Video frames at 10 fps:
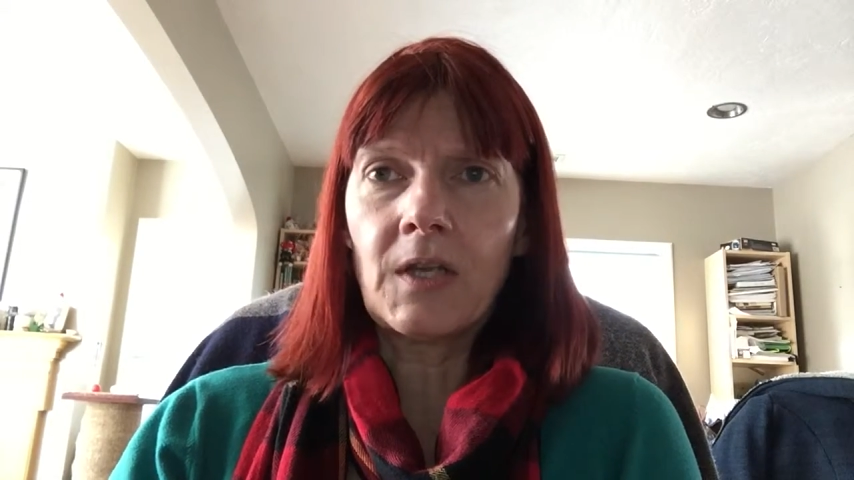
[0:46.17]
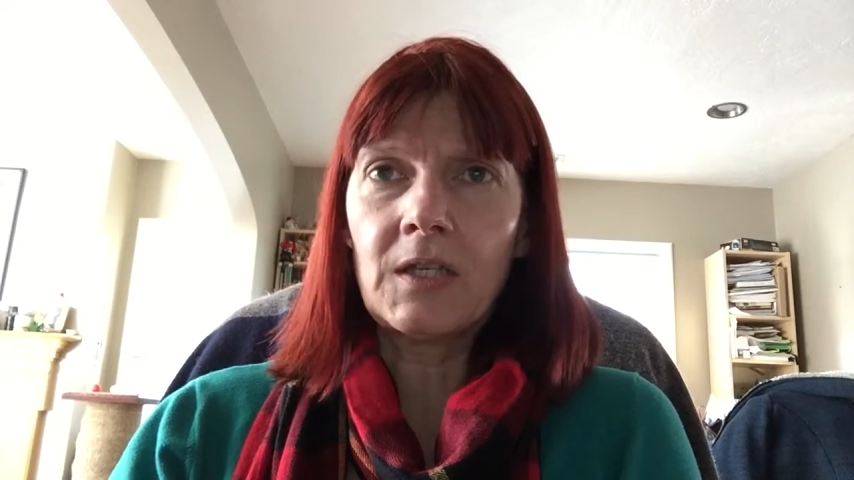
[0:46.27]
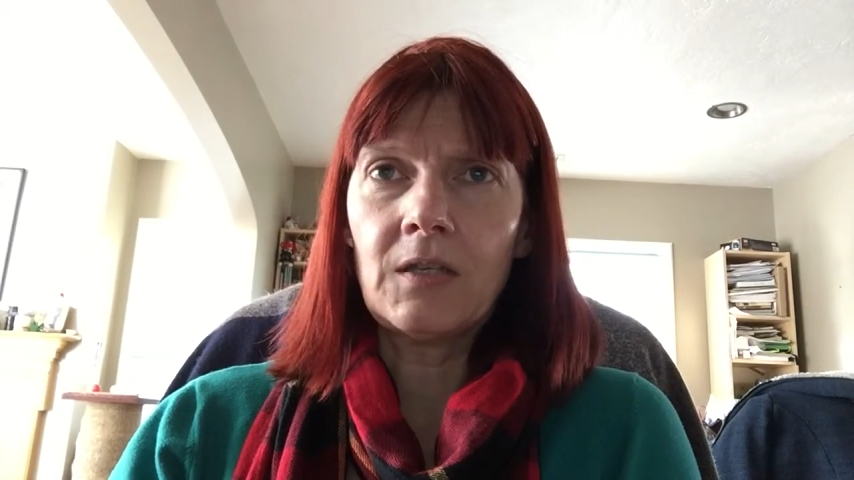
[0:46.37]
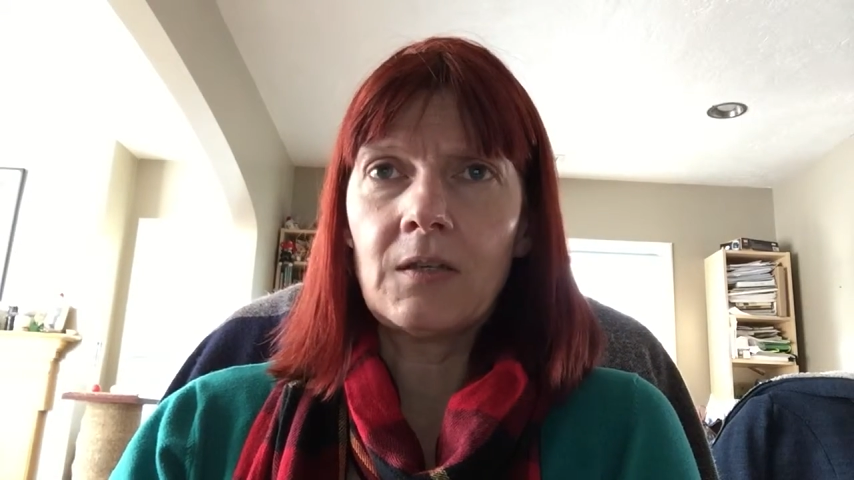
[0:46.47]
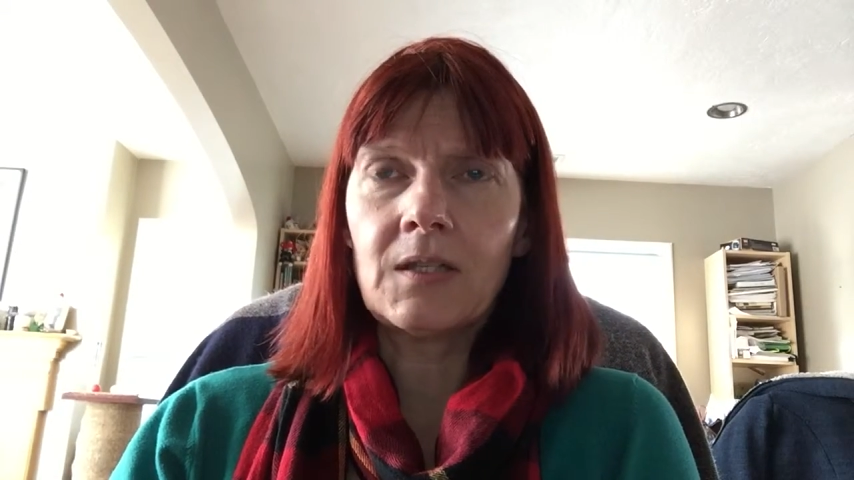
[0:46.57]
then
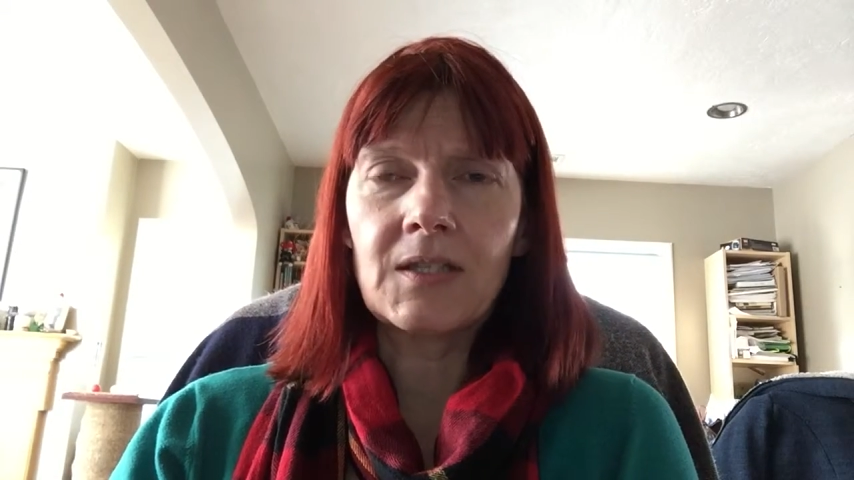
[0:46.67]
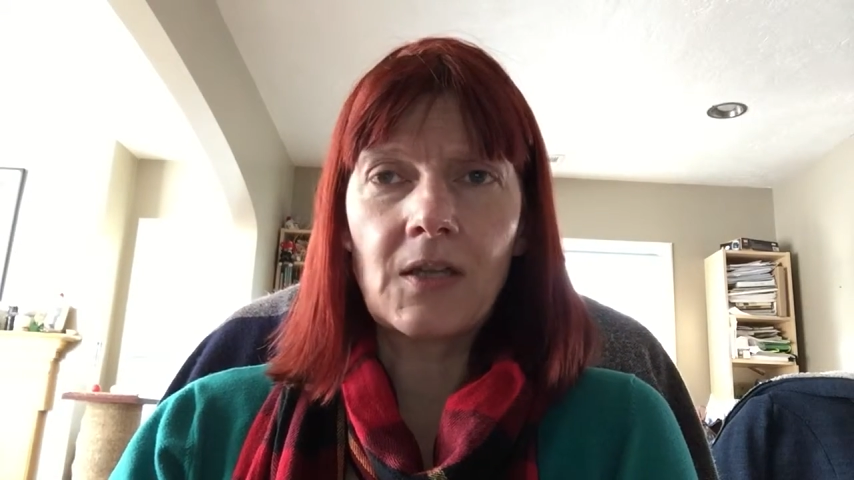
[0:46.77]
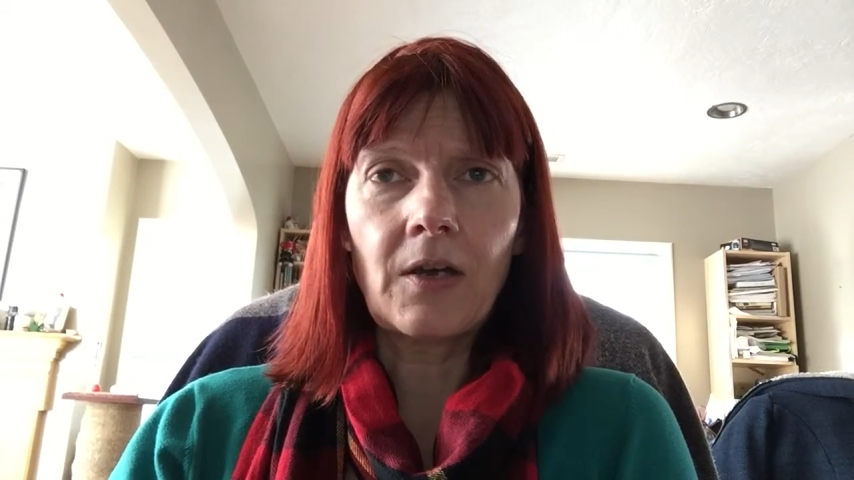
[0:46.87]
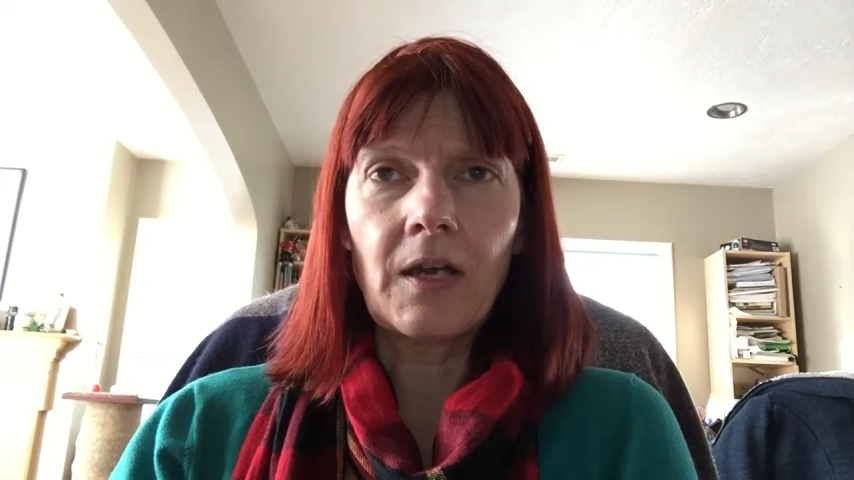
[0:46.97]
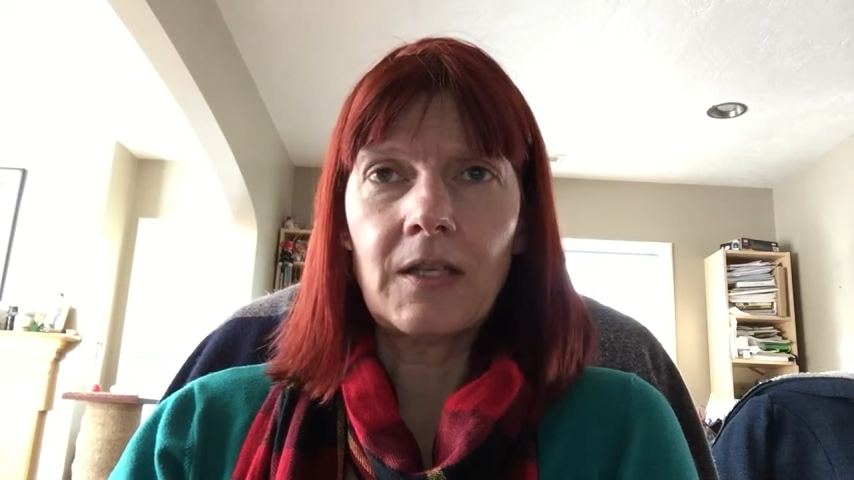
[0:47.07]
you can
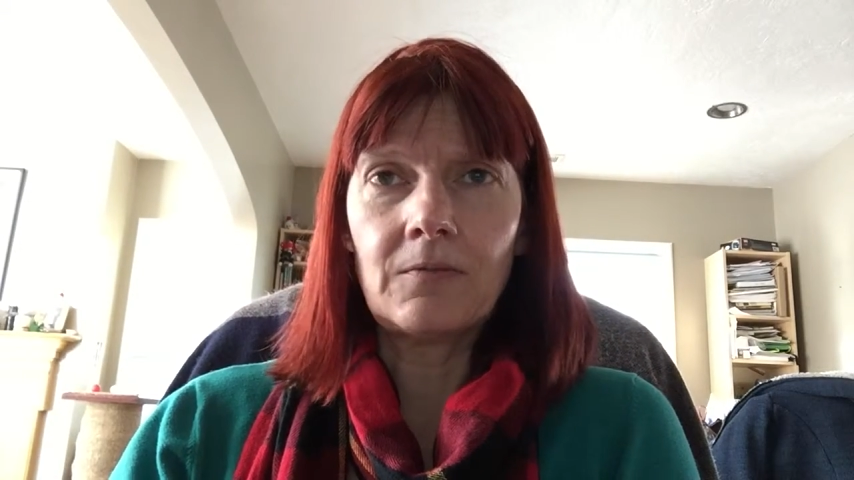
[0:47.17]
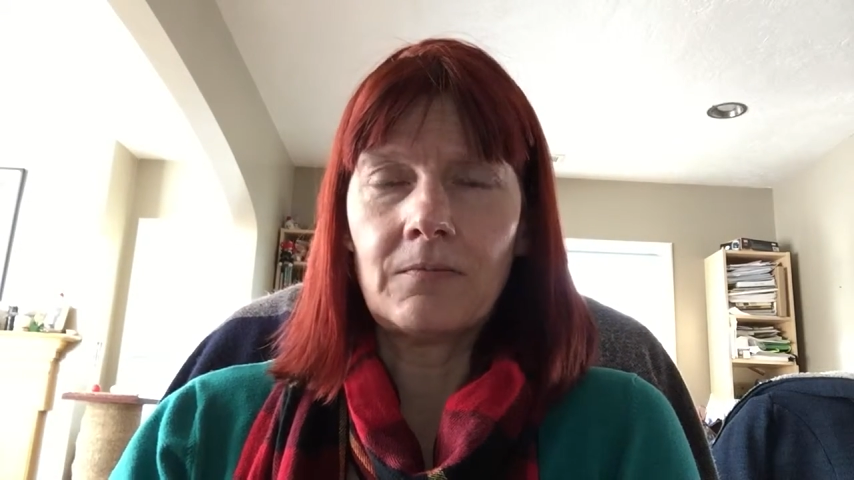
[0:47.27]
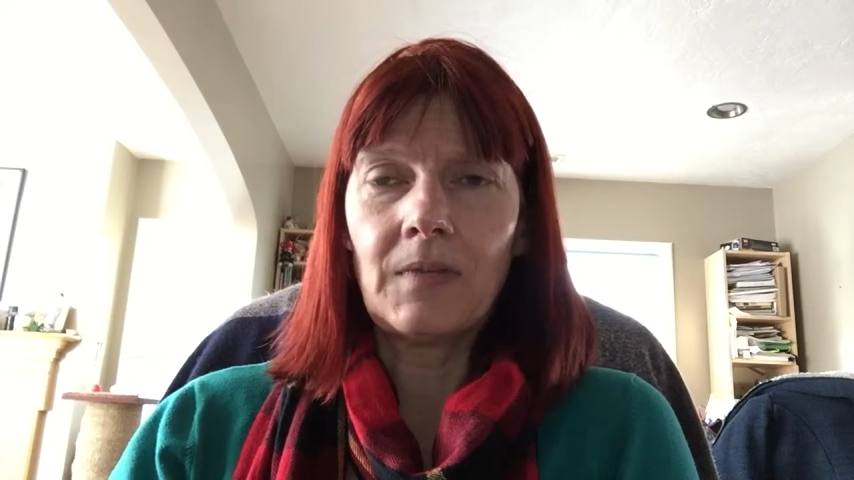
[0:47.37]
decide